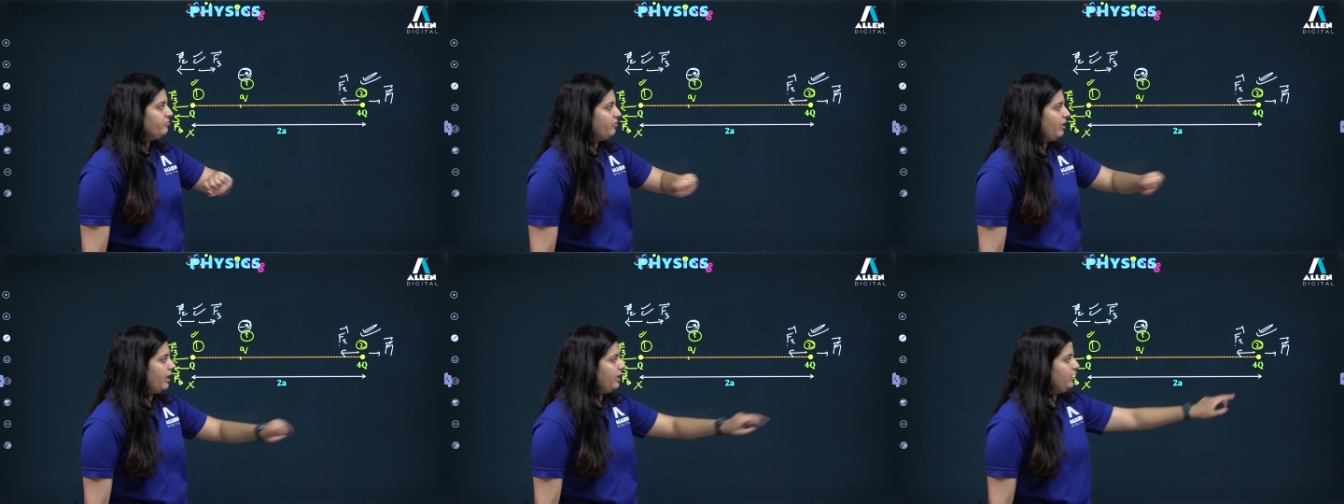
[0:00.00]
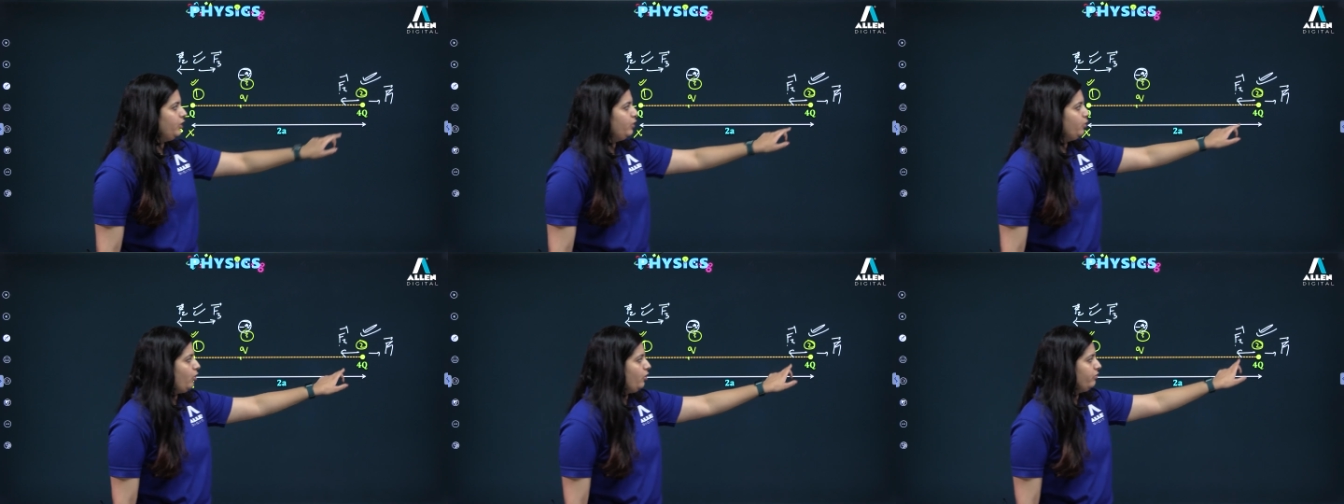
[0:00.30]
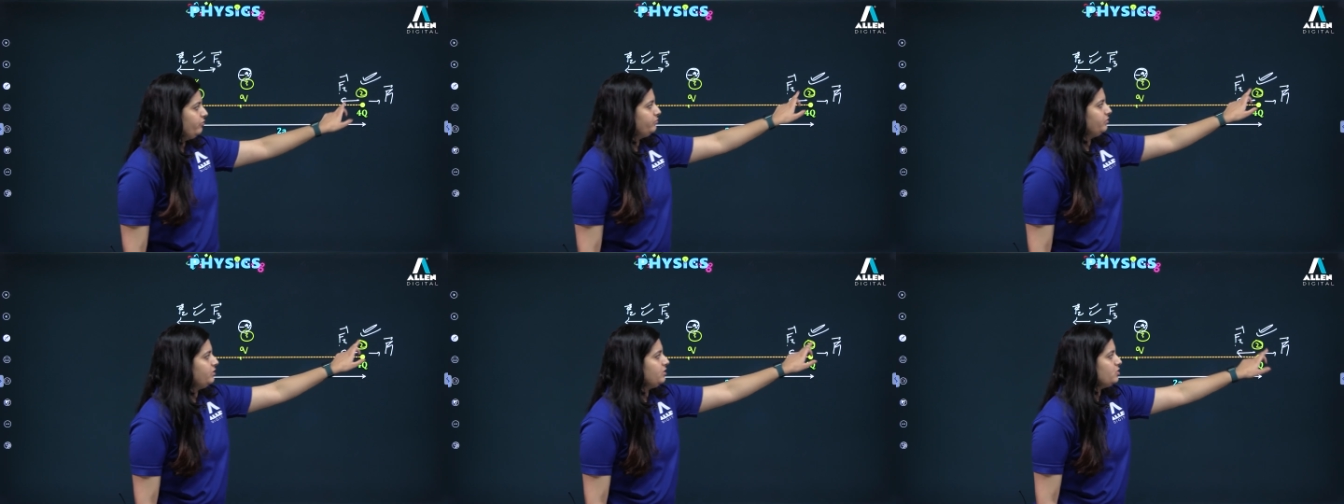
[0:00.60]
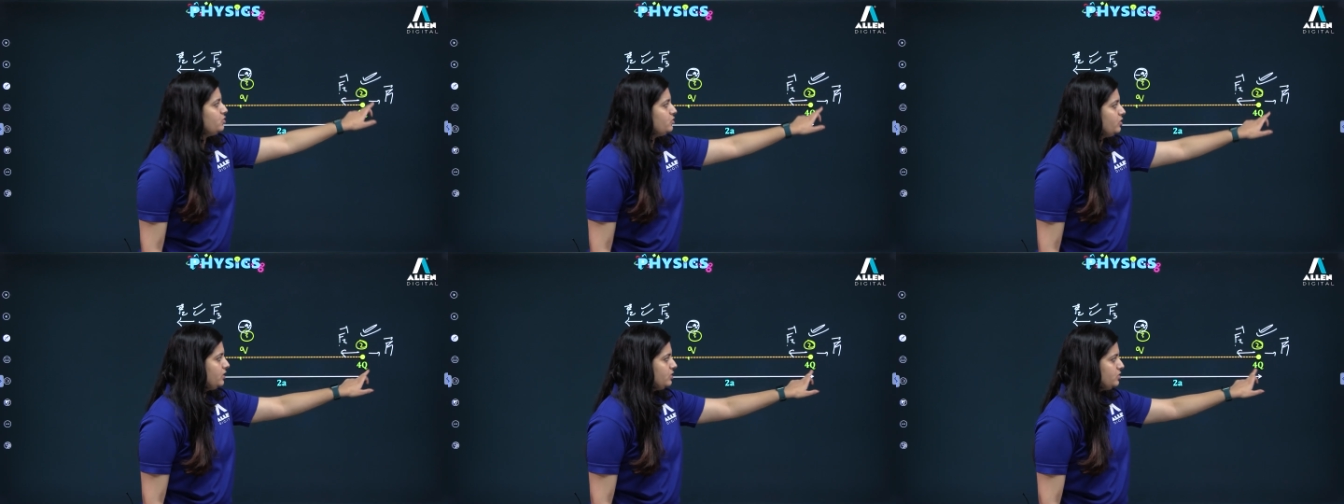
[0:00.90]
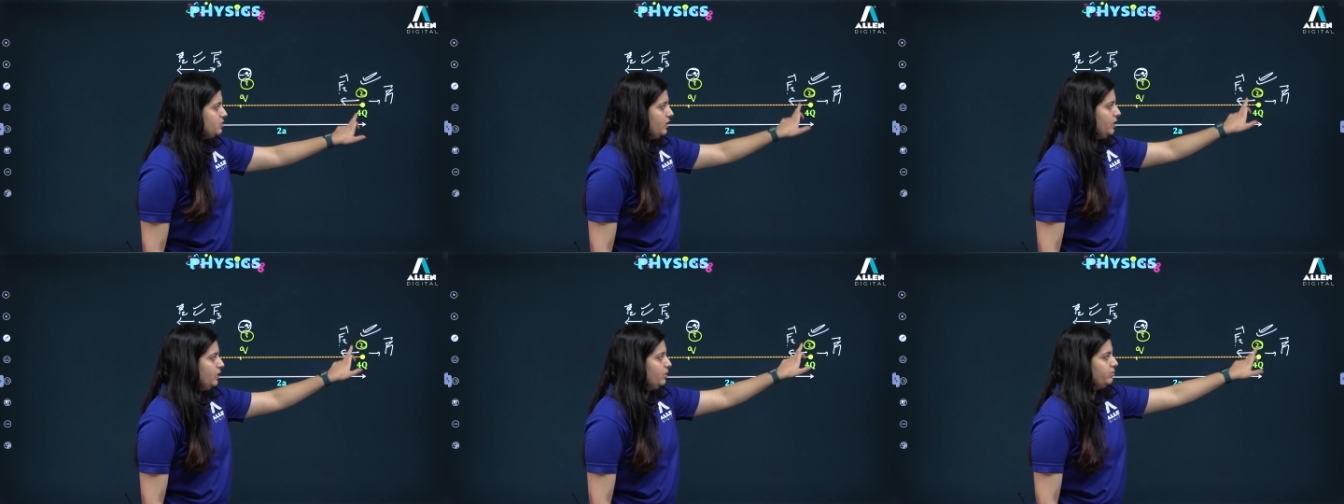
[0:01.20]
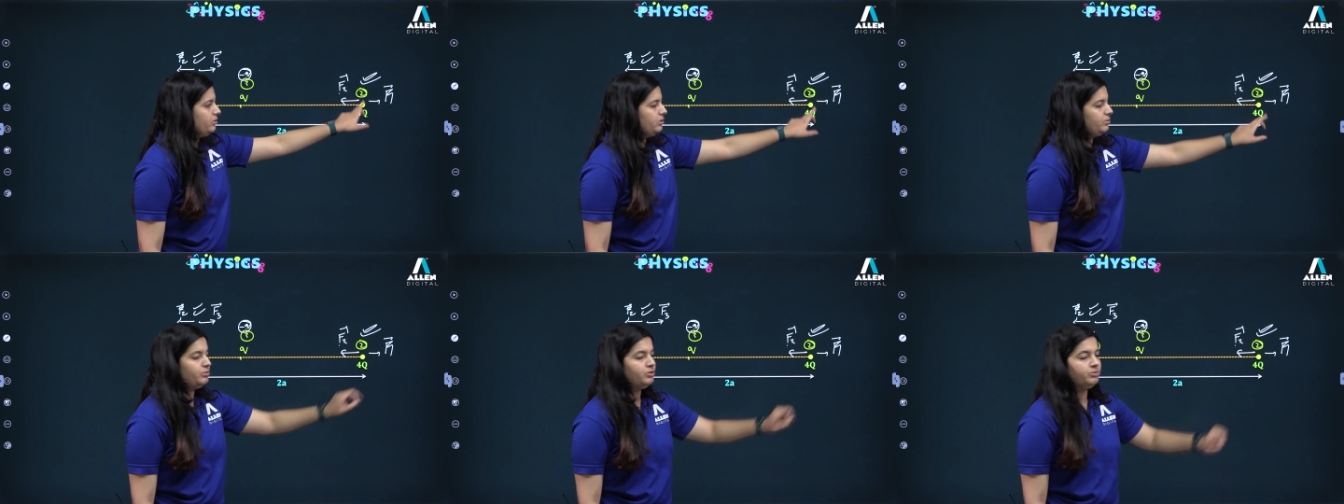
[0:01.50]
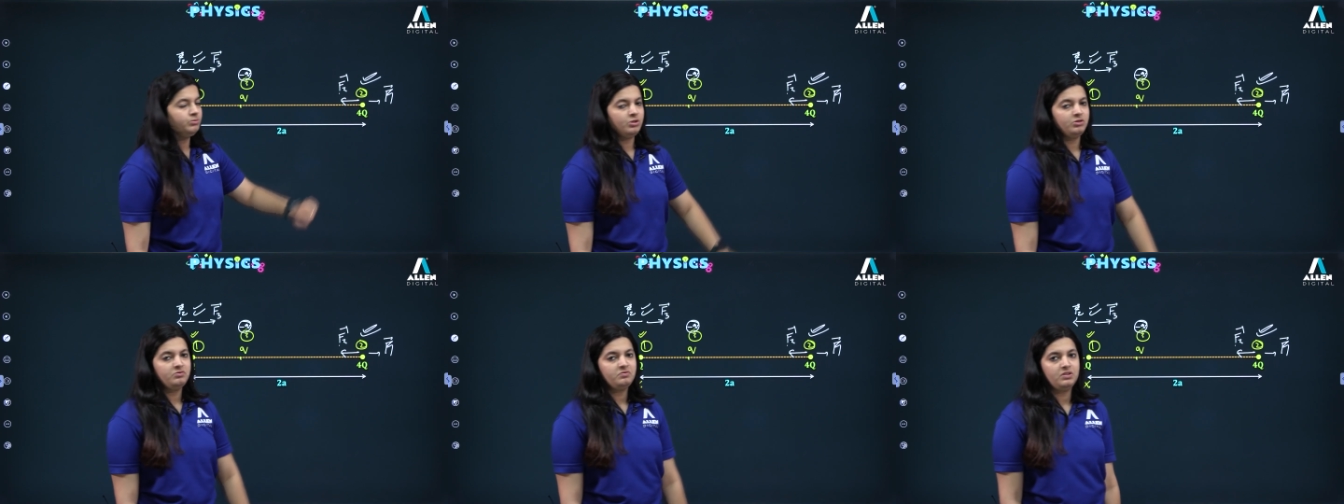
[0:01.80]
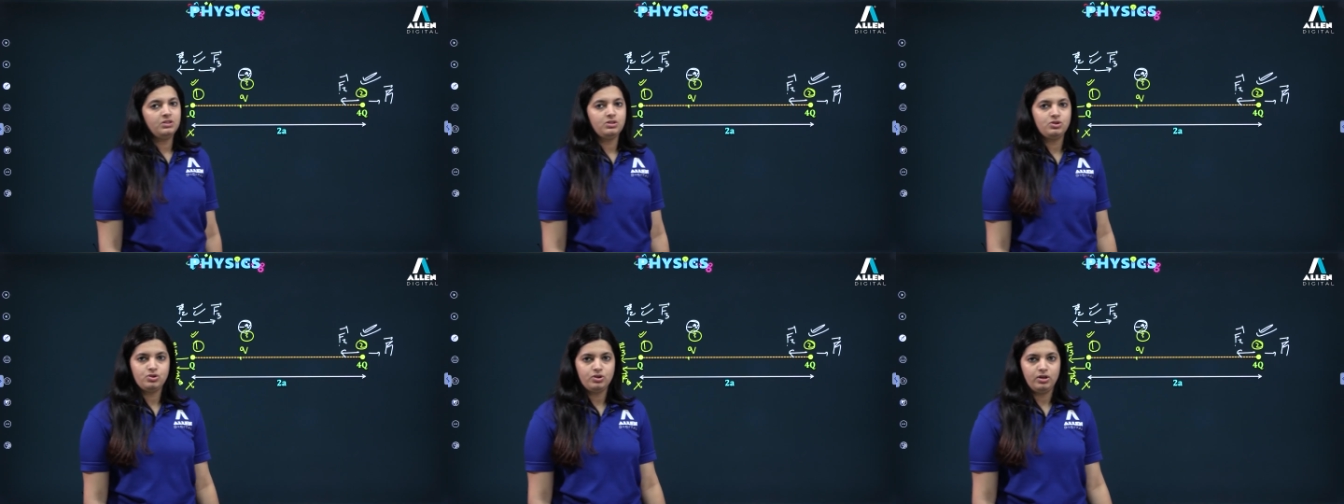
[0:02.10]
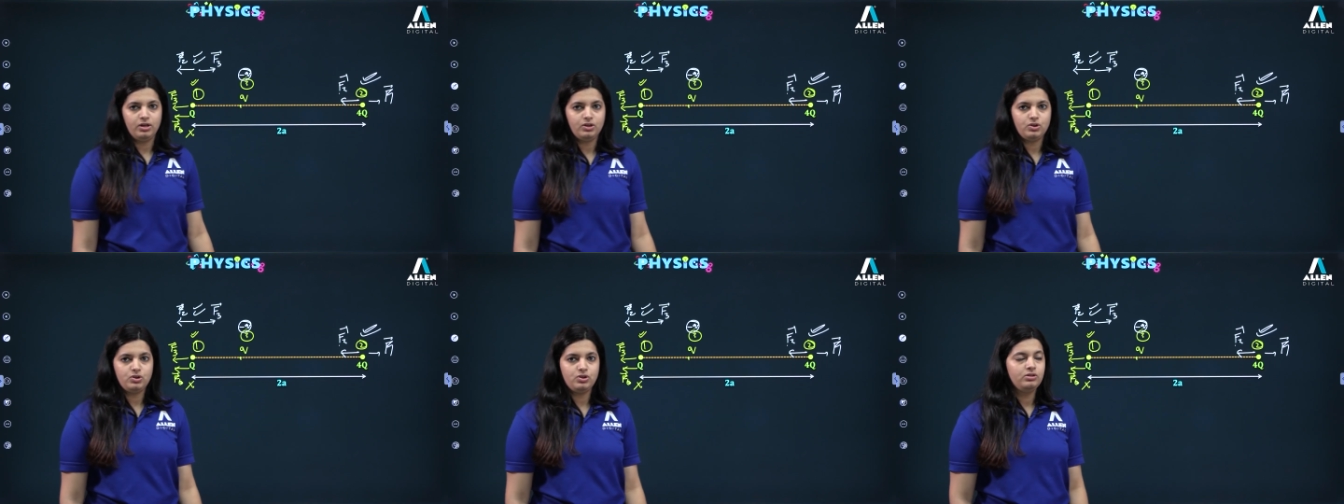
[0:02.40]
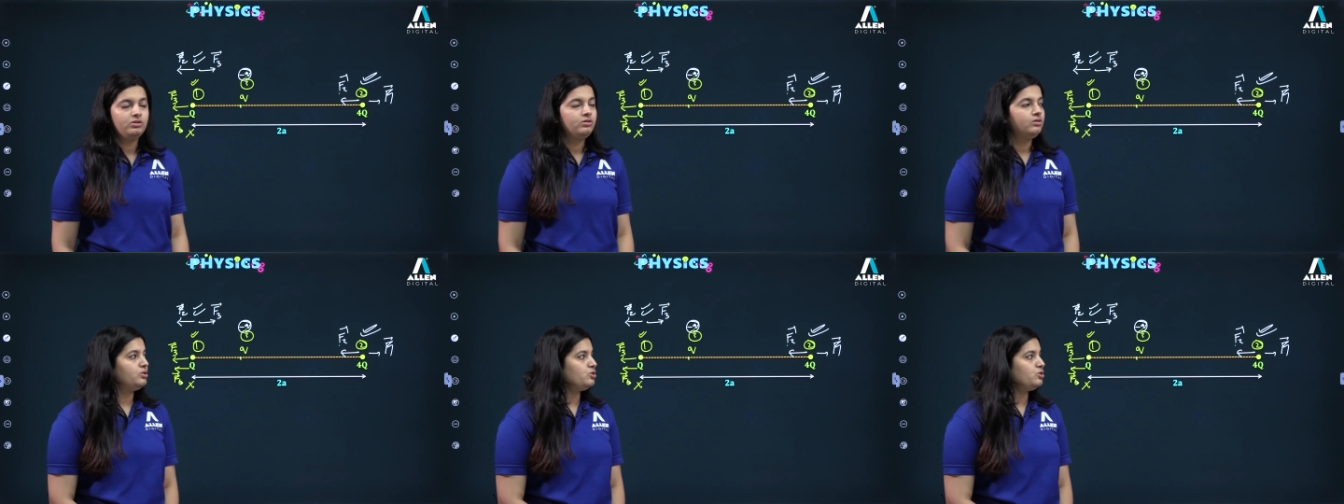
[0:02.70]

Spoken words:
value of this charge, the equilibrium of this charge.